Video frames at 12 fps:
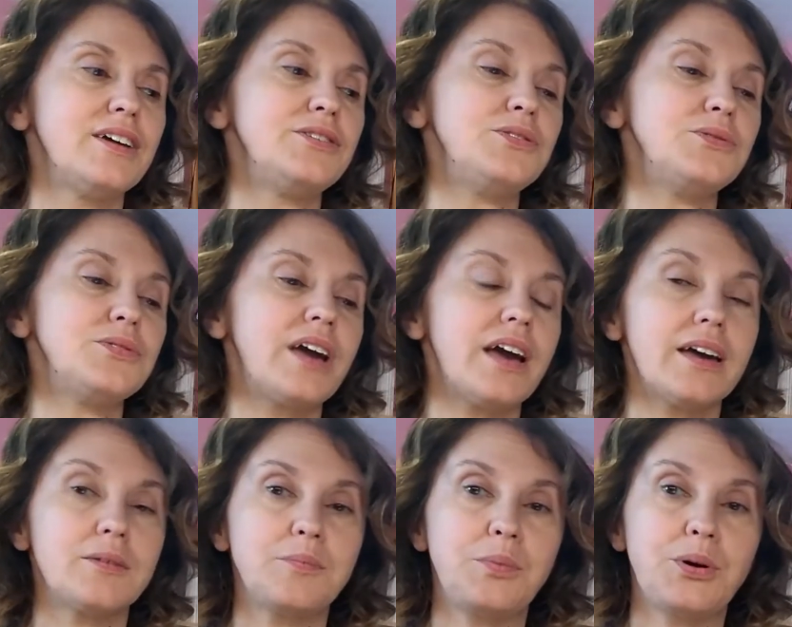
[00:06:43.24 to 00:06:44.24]
You
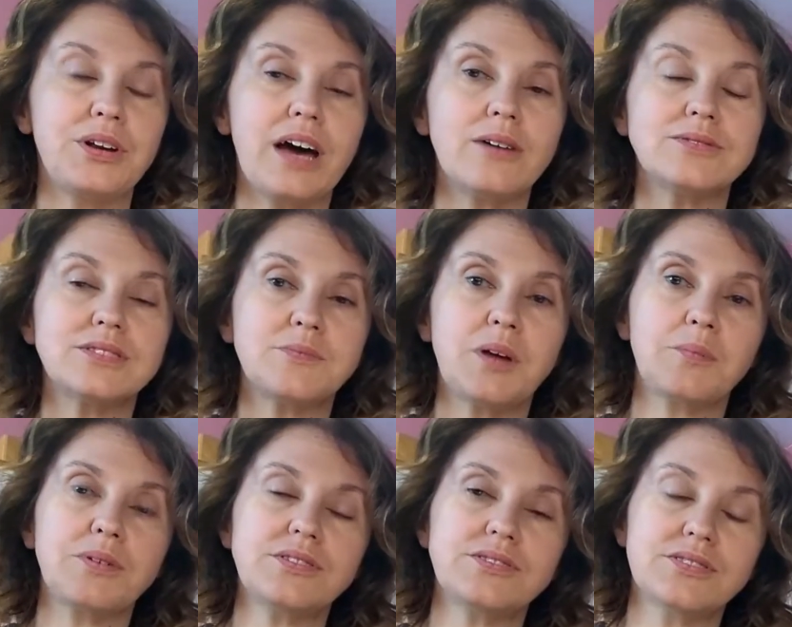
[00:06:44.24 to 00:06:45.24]
can put out some
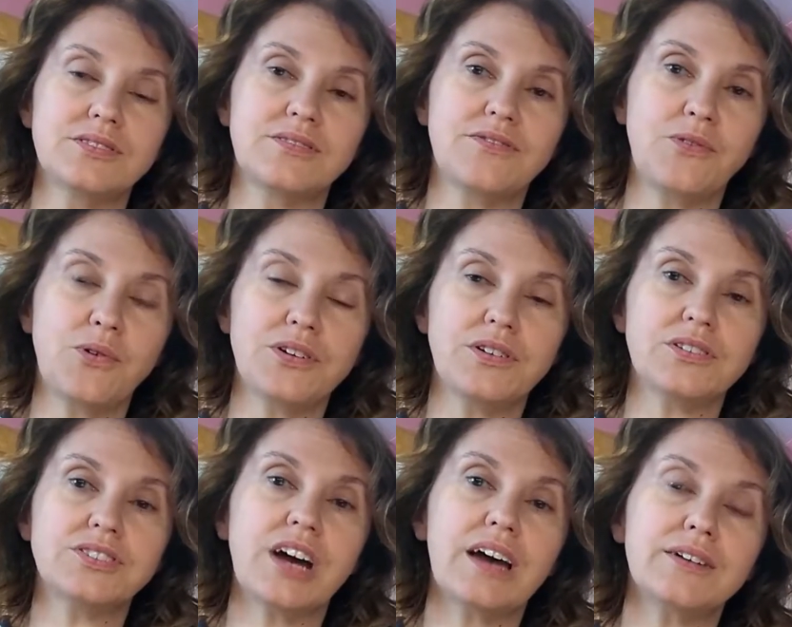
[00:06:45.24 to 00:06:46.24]
numbers for your
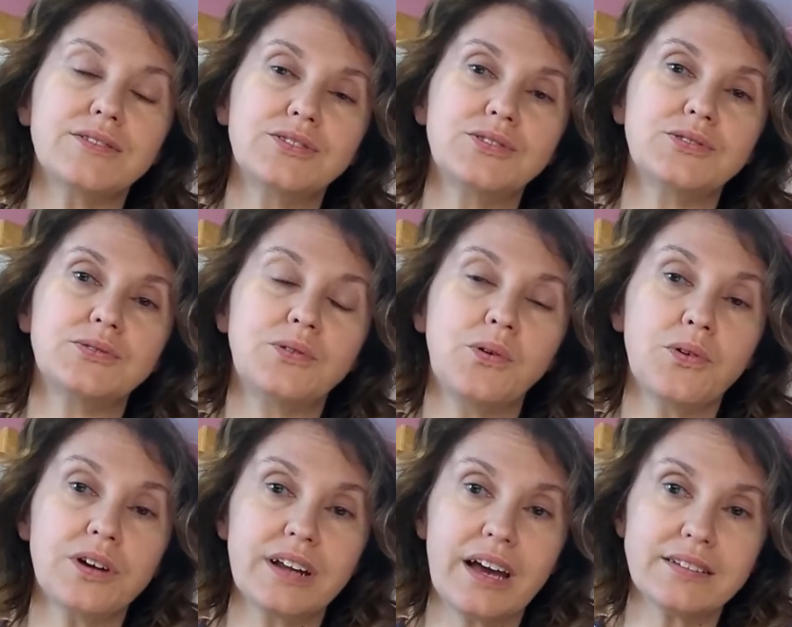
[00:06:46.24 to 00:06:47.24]
child to
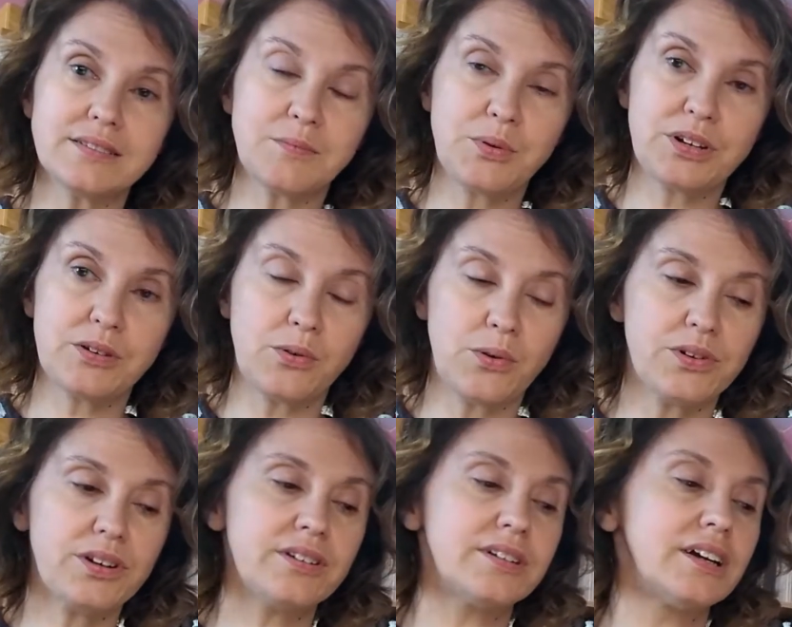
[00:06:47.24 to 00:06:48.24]
organize and put in
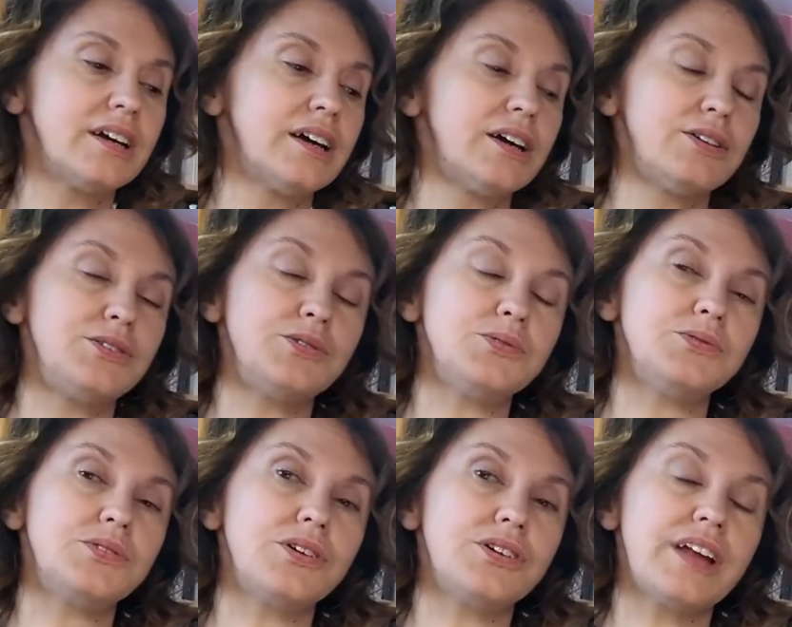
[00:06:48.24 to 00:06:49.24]
order.
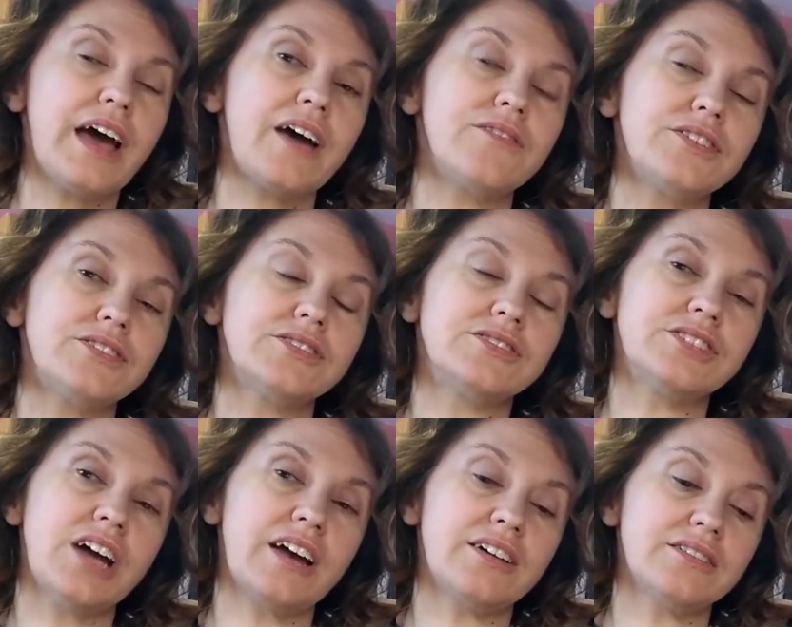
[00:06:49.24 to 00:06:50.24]
You could have your
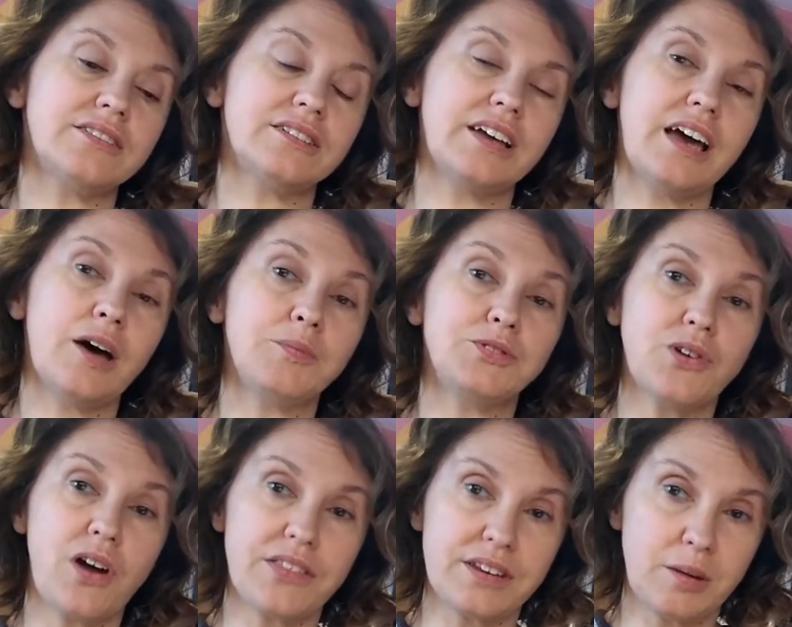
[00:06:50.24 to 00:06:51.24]
child help
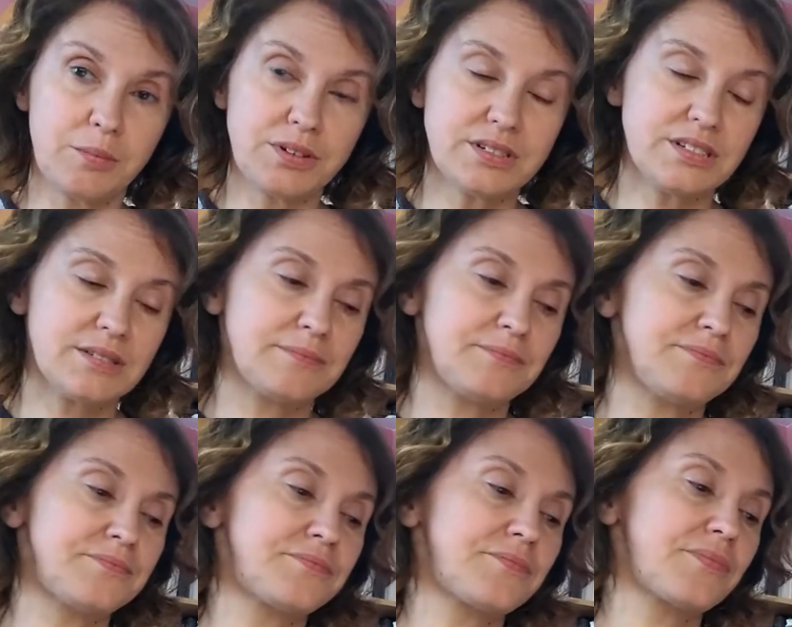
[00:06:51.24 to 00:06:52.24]
draw the numbers.
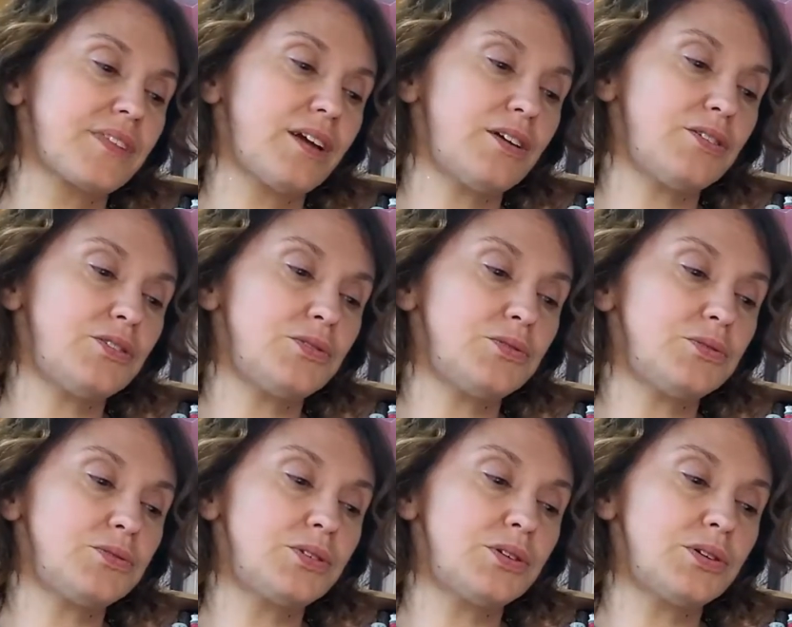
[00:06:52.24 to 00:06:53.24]

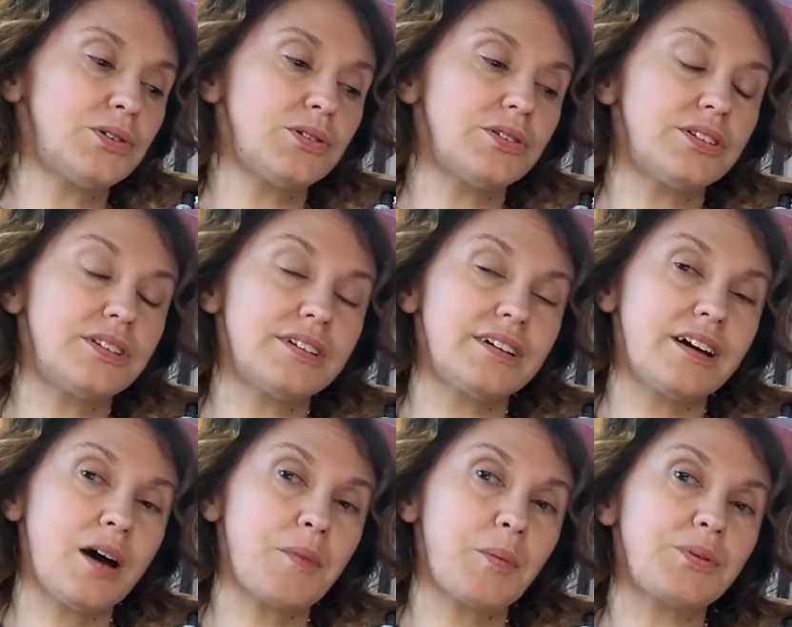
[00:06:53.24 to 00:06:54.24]
You could
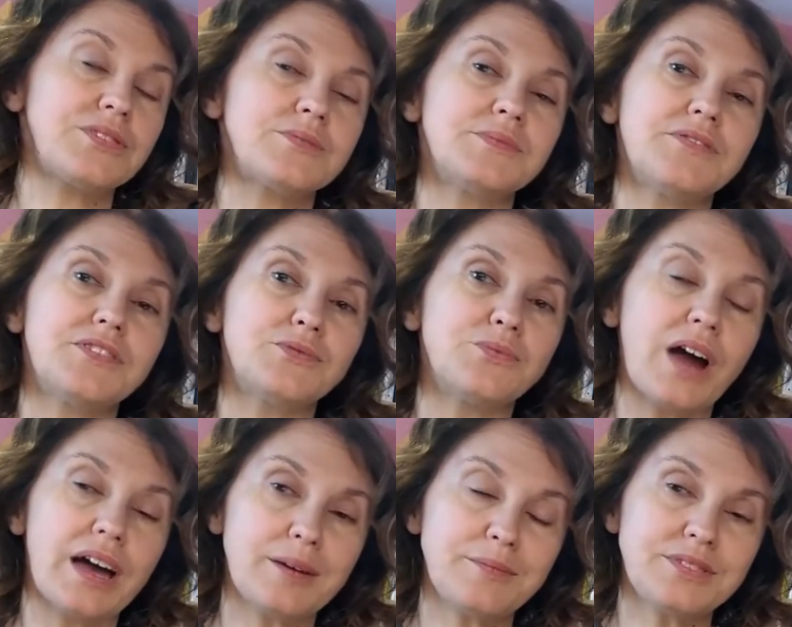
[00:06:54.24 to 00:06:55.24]
come up with some different
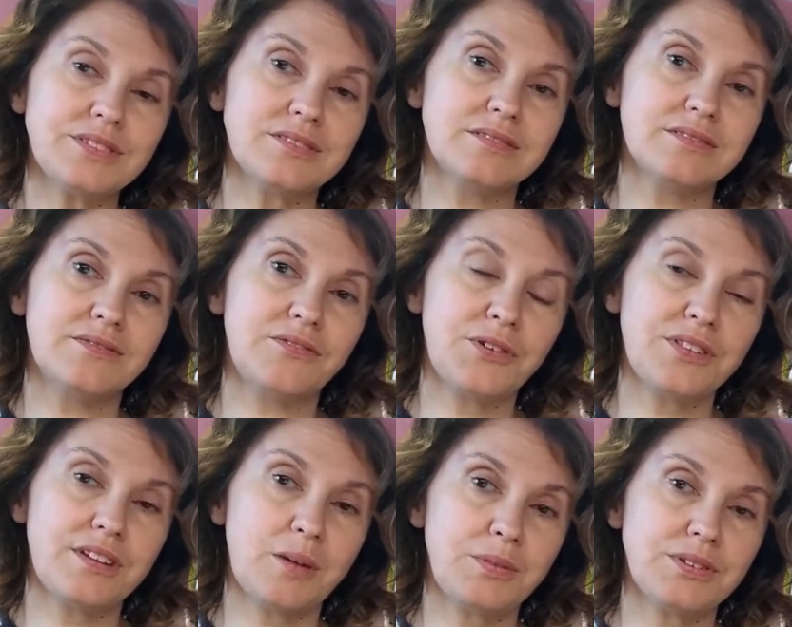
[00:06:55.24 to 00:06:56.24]
rhymes for the
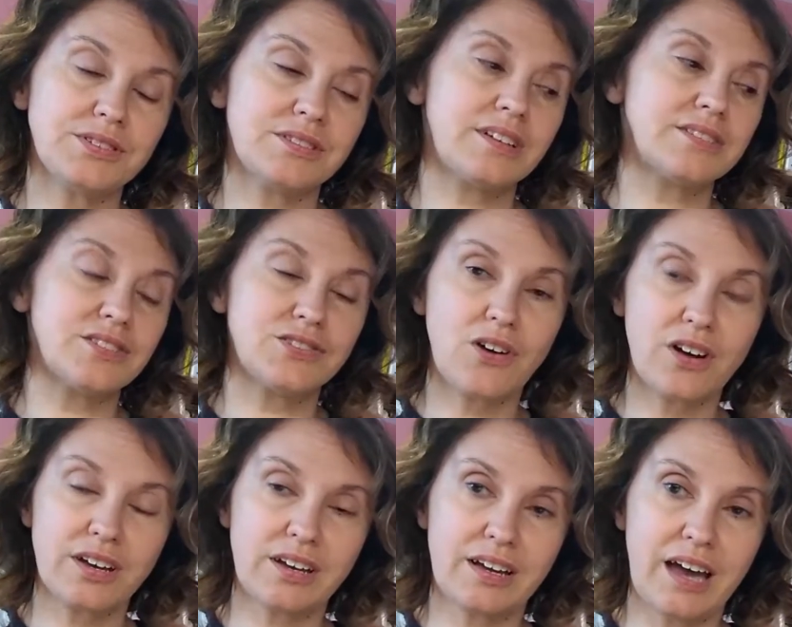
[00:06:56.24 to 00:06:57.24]
numbers, because the song
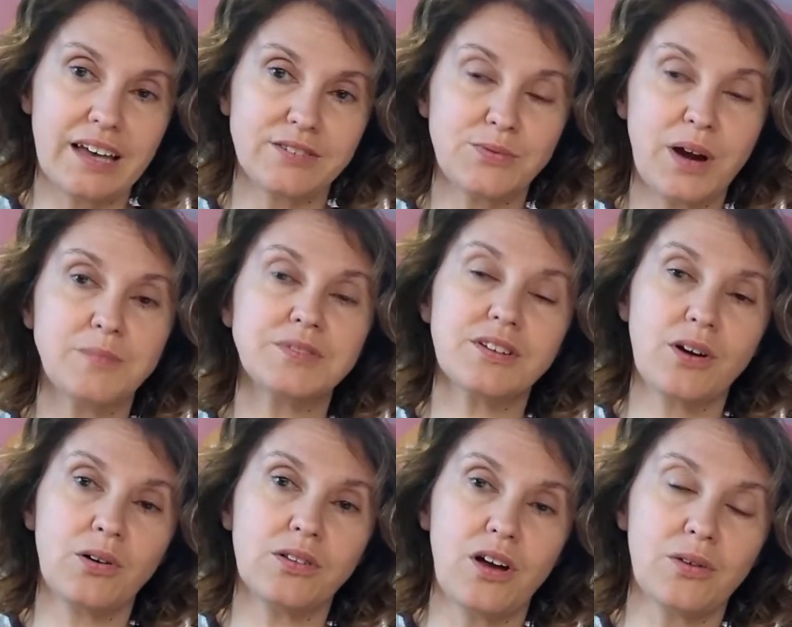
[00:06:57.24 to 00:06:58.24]
has rhymes that
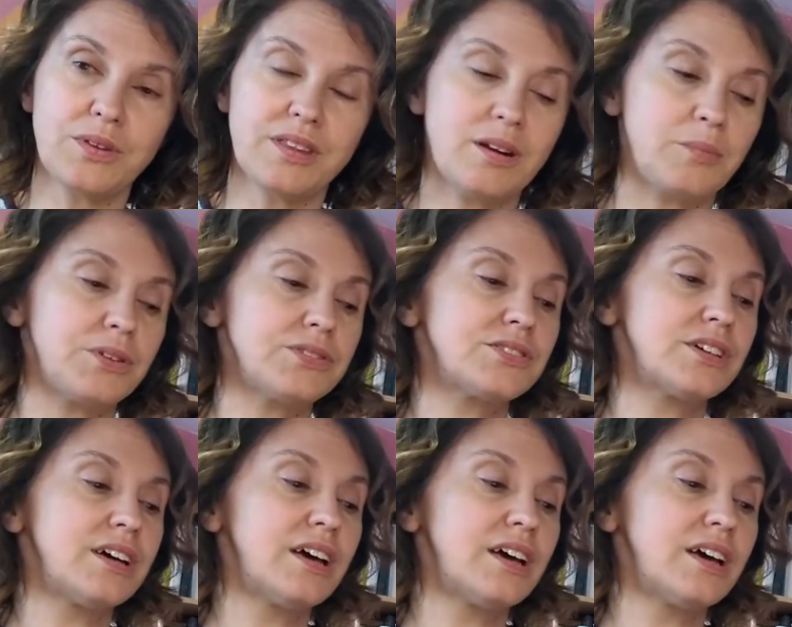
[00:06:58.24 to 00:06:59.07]
go along with the numbers.